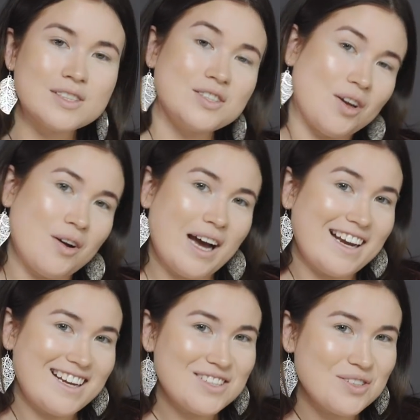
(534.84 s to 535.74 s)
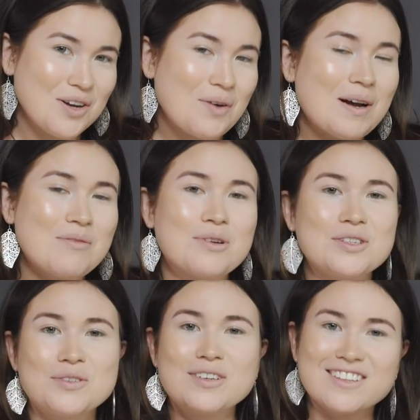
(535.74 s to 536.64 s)
So I guess you know what we're
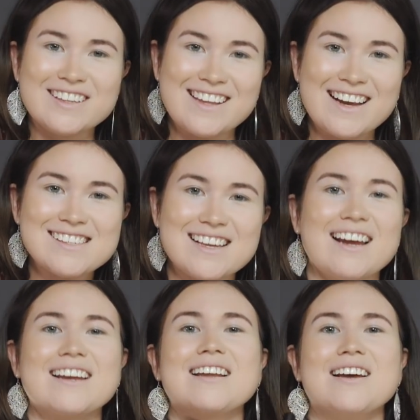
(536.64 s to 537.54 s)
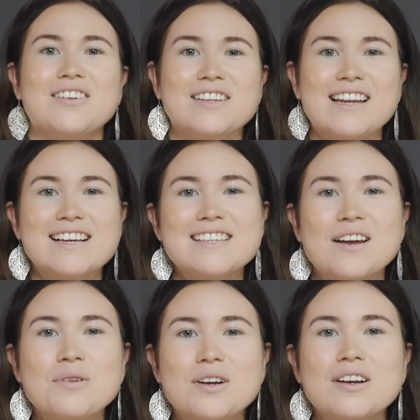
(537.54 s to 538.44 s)
doing on the next side. On the next
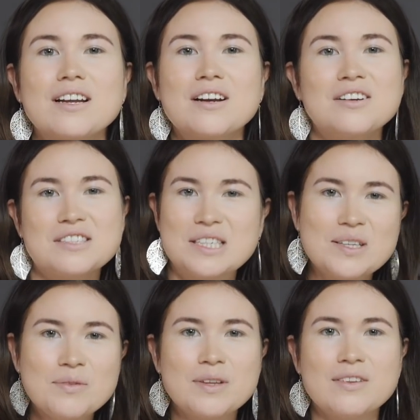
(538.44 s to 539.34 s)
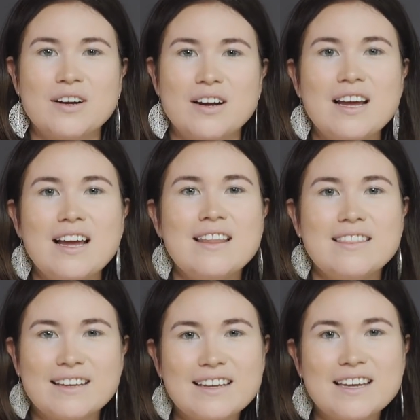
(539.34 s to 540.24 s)
side, we're gonna continue with
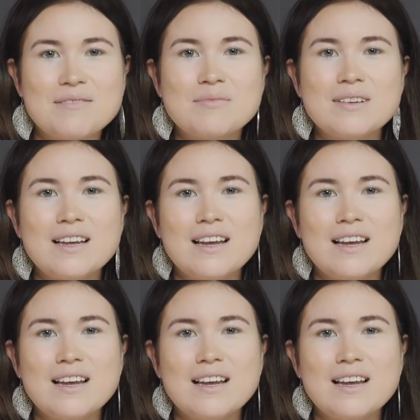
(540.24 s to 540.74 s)
the Kim